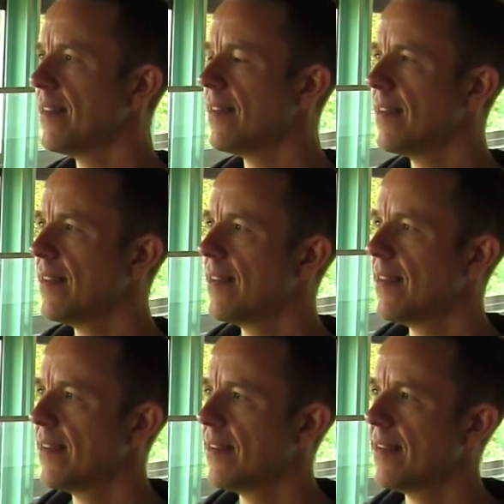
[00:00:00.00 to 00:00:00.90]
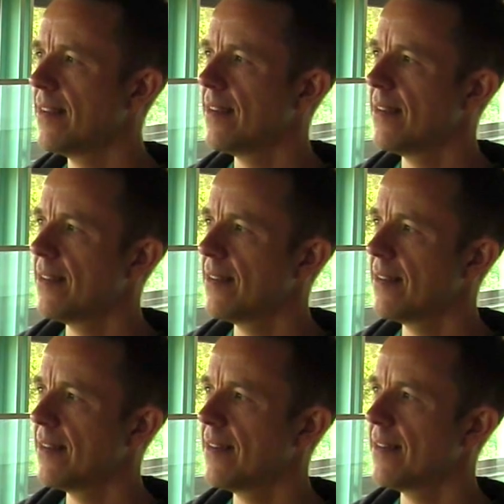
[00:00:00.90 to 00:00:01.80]

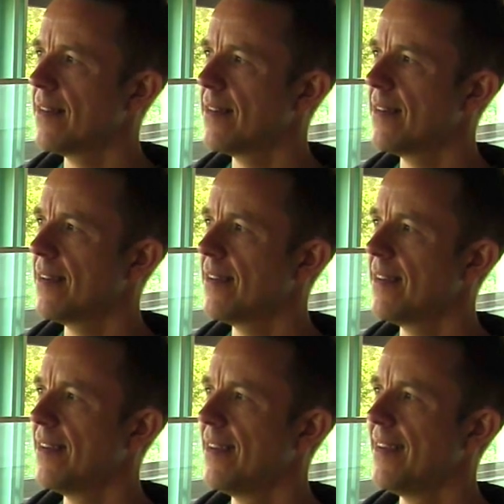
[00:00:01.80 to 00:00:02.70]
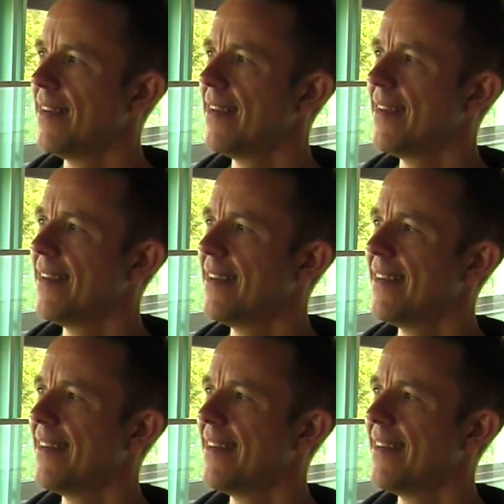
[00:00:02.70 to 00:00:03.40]
(silent)